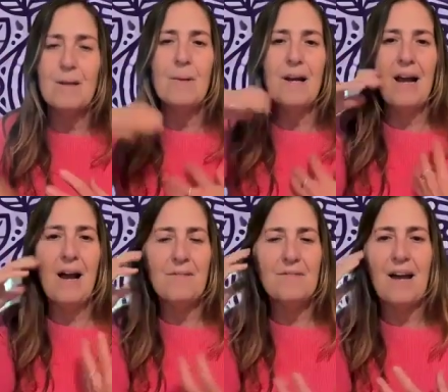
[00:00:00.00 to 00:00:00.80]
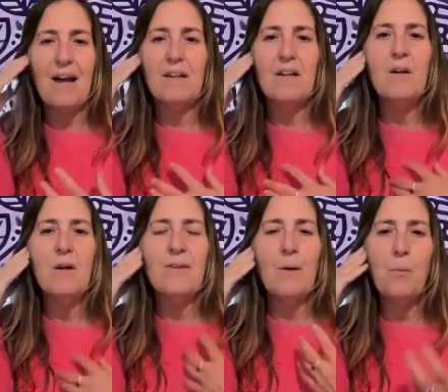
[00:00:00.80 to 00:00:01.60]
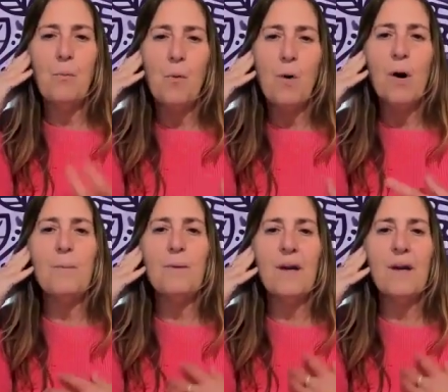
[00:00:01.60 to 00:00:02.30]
They might have that warm,